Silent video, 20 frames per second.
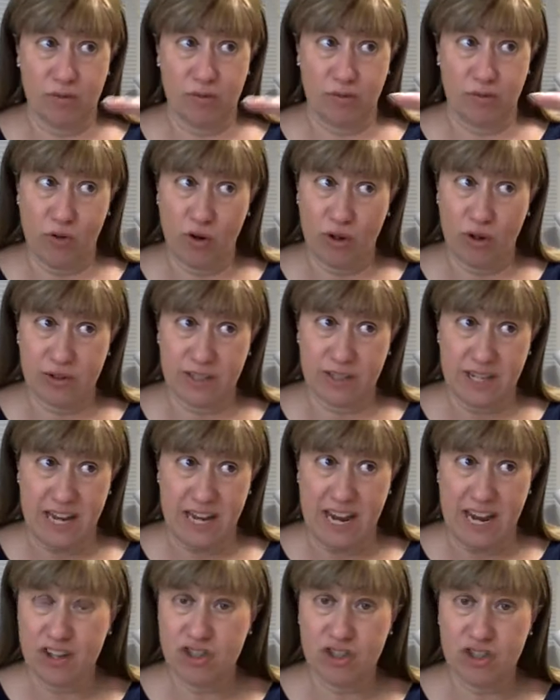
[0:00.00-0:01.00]
for
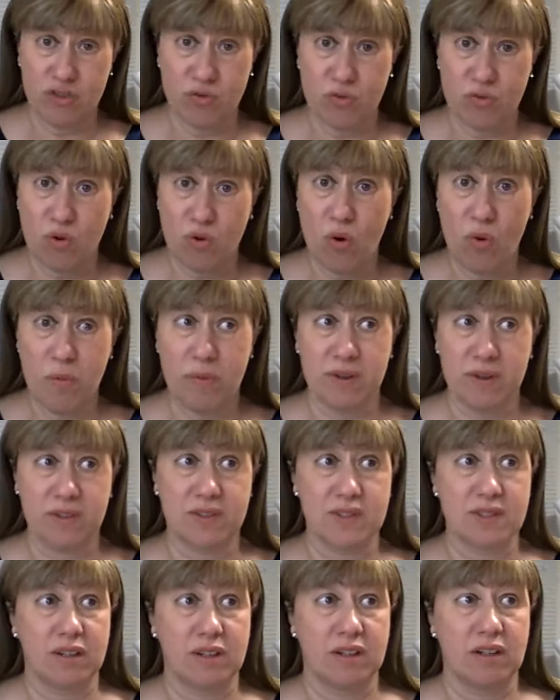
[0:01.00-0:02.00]
the ancient
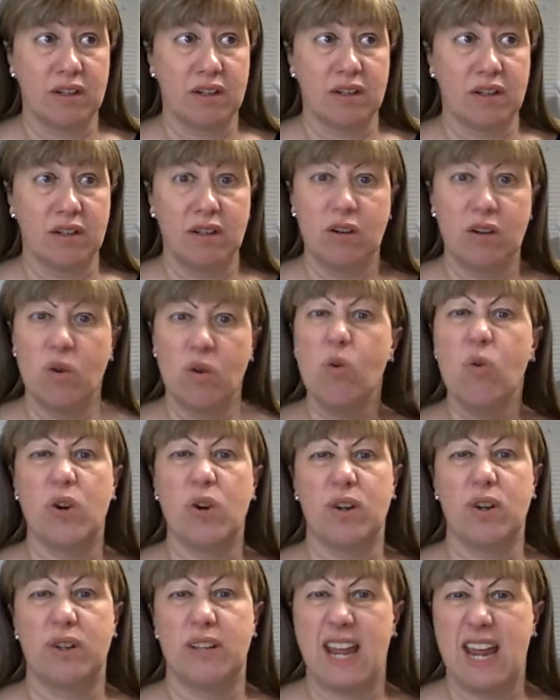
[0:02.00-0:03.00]
Romans, who
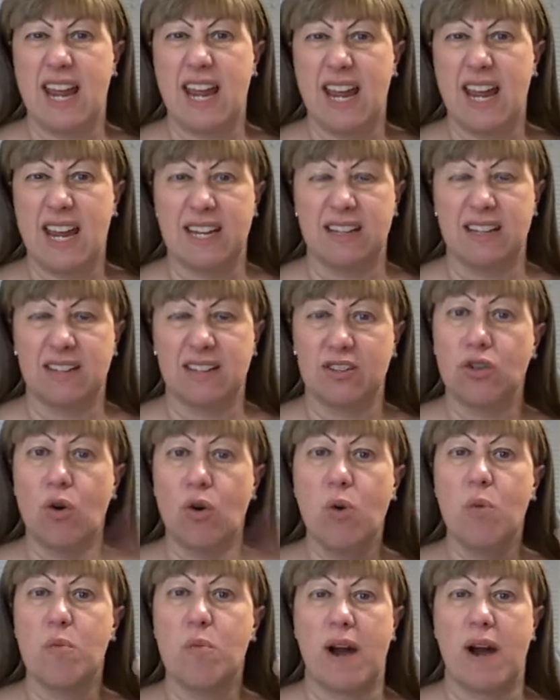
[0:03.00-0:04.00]
were they?
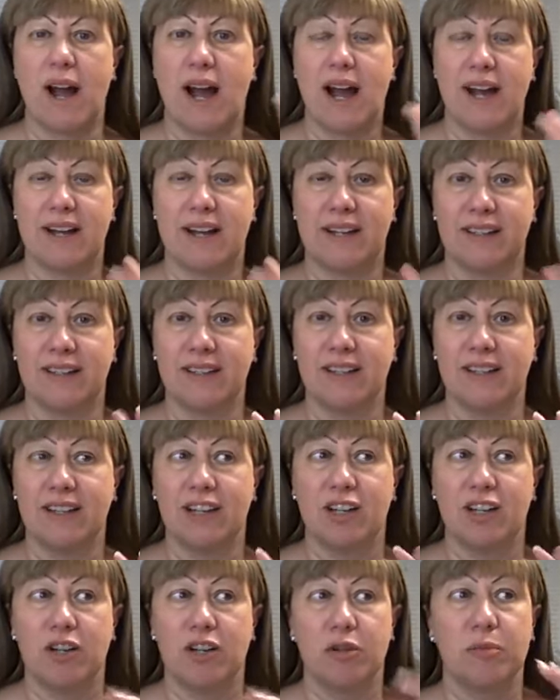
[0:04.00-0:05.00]
Nobody.
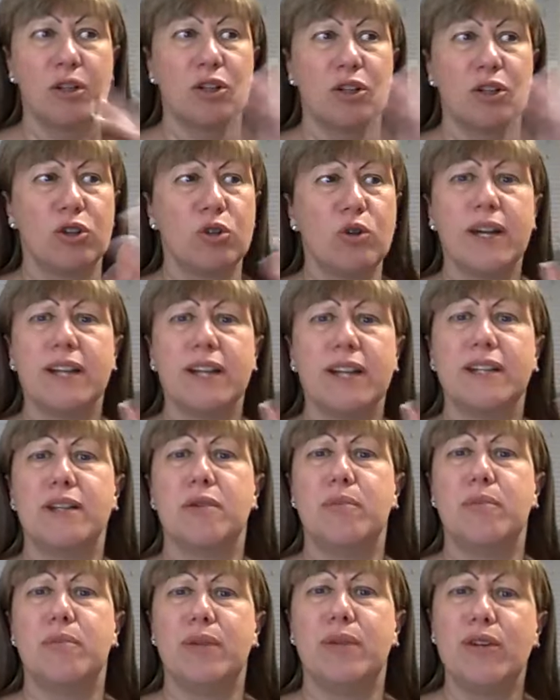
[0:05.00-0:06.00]
But look at the
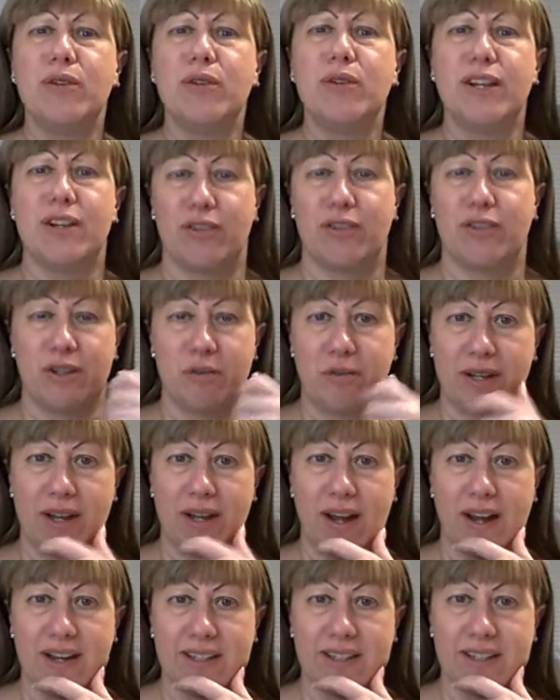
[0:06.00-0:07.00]
beauty on the
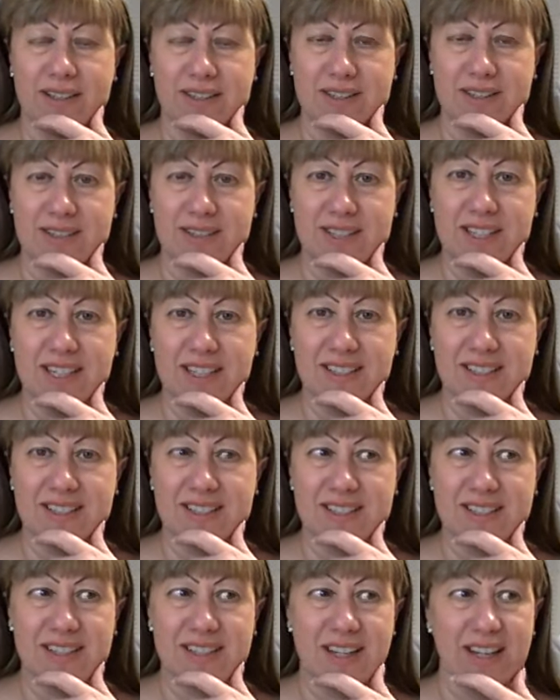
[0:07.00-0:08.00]
behind the
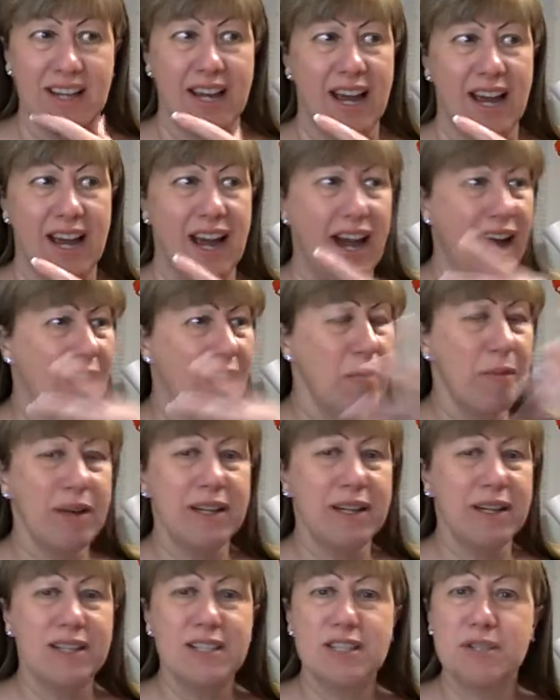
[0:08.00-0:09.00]
scenes. How
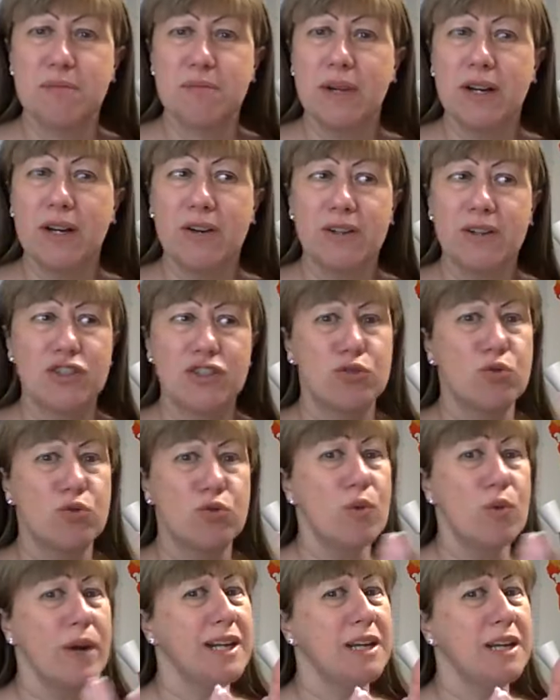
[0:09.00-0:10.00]
many spirits?
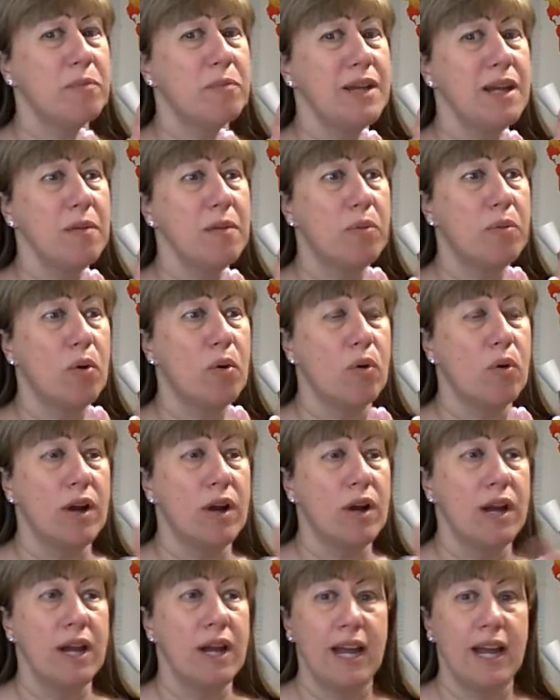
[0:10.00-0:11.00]
20 people.
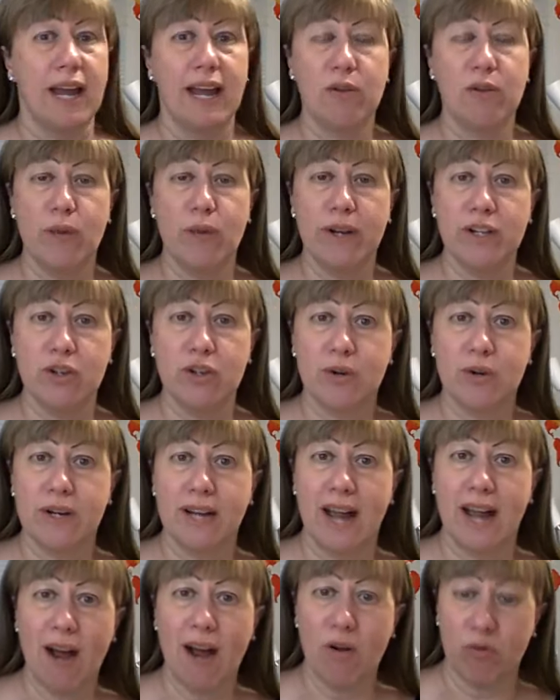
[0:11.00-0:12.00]
And when you
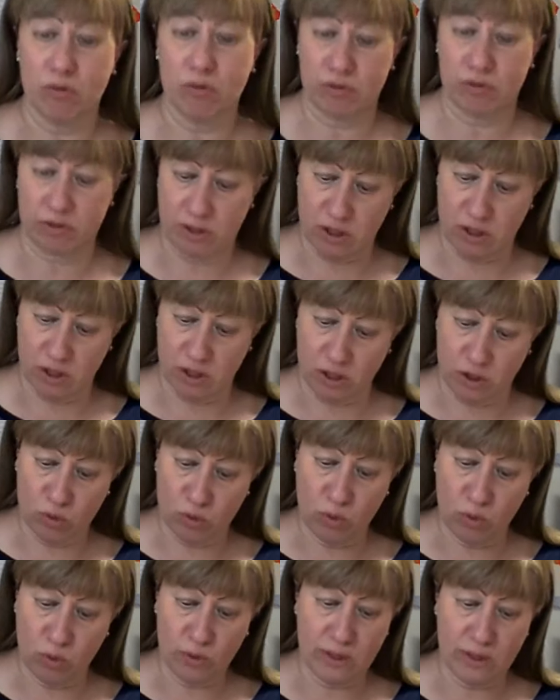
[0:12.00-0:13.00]
count,
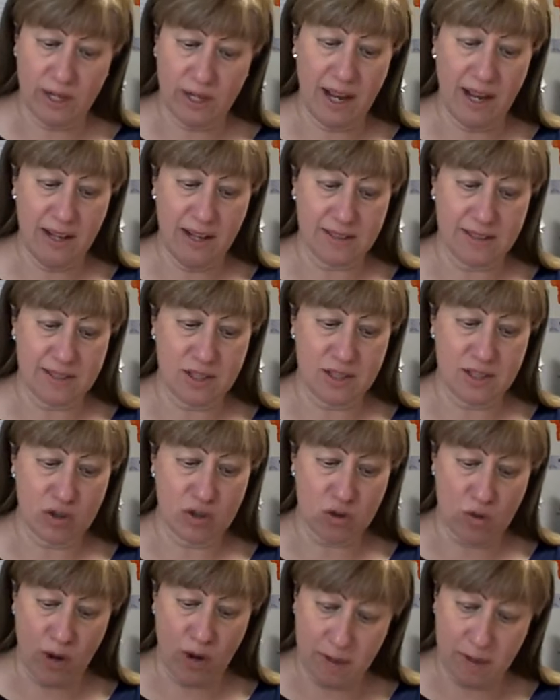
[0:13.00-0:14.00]
Lucanus
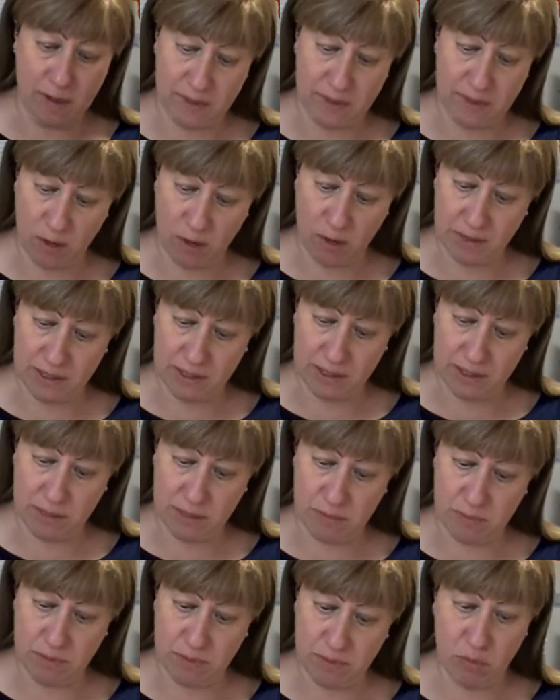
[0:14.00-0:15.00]
describing how many
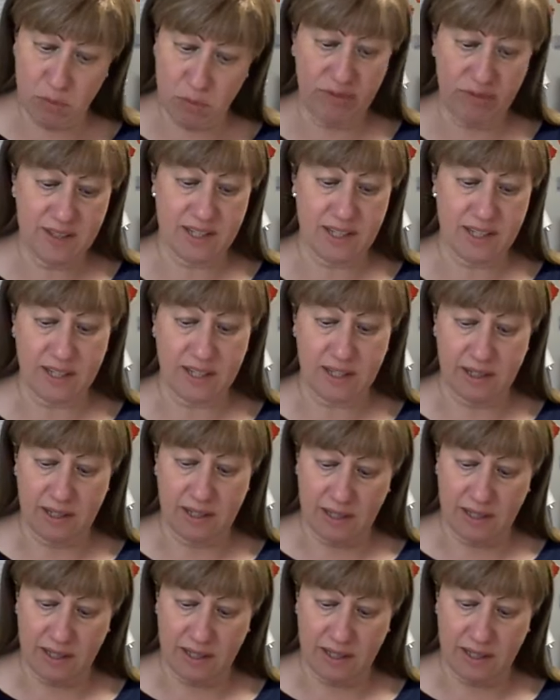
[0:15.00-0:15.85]
people are visiting,